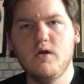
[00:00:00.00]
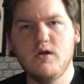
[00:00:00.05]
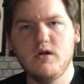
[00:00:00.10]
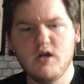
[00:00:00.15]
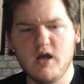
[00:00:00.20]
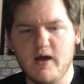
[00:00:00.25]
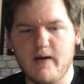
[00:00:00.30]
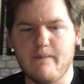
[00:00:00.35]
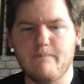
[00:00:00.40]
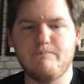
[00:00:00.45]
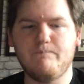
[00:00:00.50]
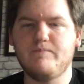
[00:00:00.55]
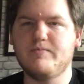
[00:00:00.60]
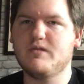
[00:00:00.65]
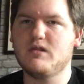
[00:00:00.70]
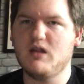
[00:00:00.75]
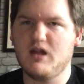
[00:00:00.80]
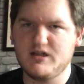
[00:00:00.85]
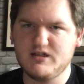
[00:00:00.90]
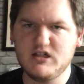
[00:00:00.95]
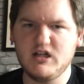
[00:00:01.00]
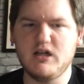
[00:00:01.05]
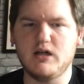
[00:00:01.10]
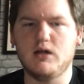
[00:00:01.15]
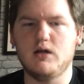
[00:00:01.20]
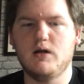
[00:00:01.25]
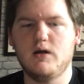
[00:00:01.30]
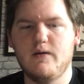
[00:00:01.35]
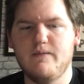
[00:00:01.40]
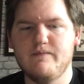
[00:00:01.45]
Yeah, that's it.
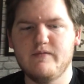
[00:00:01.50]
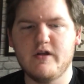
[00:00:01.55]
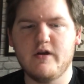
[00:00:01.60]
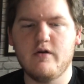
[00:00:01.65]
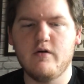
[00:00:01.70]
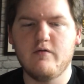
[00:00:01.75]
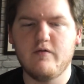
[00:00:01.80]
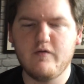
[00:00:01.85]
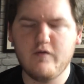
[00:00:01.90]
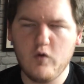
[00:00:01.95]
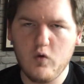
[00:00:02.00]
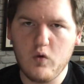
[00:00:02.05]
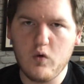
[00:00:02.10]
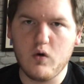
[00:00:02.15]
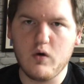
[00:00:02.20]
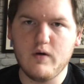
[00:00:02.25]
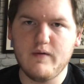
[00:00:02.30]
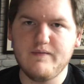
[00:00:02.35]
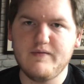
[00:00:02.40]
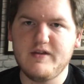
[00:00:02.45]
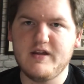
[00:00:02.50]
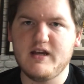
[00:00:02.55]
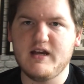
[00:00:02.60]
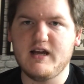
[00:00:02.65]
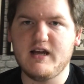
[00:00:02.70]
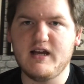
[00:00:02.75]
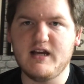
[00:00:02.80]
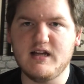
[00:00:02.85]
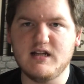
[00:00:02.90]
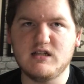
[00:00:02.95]
4
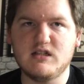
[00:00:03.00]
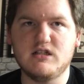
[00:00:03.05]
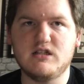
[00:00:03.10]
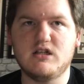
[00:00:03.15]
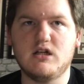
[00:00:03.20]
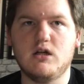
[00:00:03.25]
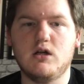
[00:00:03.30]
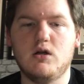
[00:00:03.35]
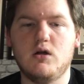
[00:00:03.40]
is